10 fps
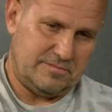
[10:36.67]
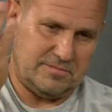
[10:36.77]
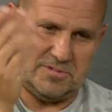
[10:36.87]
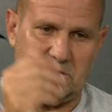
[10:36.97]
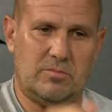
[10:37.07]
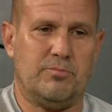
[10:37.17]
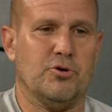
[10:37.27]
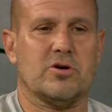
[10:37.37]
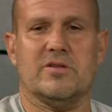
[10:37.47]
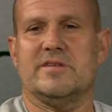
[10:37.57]
you know,
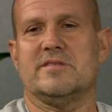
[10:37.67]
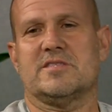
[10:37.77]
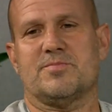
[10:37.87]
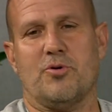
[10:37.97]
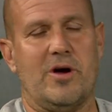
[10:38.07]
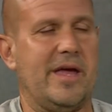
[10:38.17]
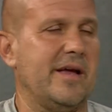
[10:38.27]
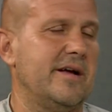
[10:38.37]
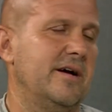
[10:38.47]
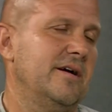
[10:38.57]
Brooklyn,
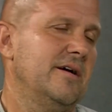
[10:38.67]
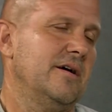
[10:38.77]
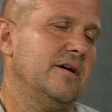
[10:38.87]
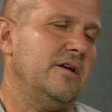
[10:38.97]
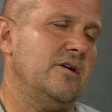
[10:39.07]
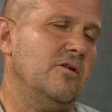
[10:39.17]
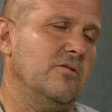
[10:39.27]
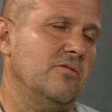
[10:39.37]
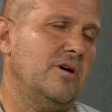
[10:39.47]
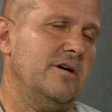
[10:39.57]
Sprague, you
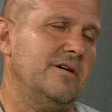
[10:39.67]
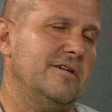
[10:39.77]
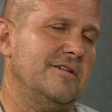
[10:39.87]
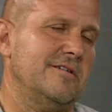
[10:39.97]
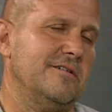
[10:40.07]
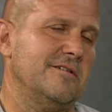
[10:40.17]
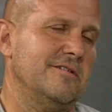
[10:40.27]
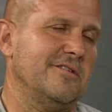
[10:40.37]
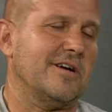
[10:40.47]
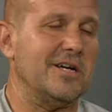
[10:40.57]
know, uh,
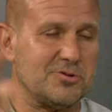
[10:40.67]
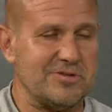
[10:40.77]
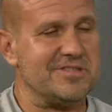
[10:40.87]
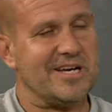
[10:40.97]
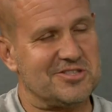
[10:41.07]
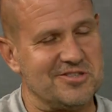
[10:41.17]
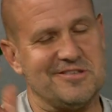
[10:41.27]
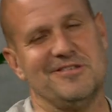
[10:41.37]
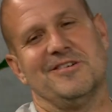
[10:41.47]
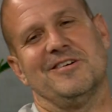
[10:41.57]
the country section
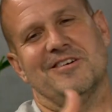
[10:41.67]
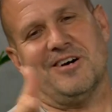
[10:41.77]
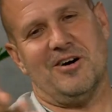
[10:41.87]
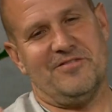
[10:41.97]
of